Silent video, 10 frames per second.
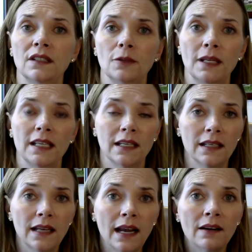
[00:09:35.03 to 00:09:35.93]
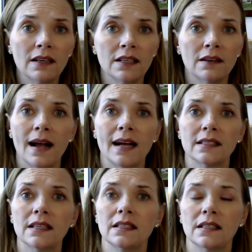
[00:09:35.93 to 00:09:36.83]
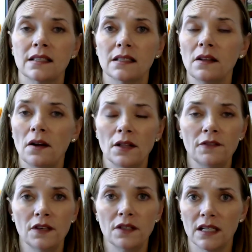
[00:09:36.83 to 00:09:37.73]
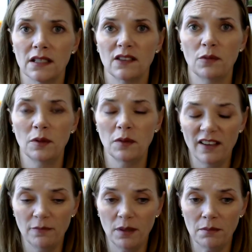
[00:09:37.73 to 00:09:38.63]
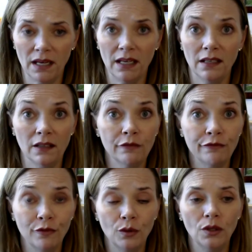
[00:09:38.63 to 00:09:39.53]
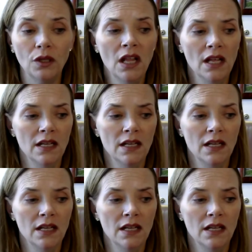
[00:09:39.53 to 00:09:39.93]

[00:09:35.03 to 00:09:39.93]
nobody can inherit your assets until all of your debts have, have been paid in full.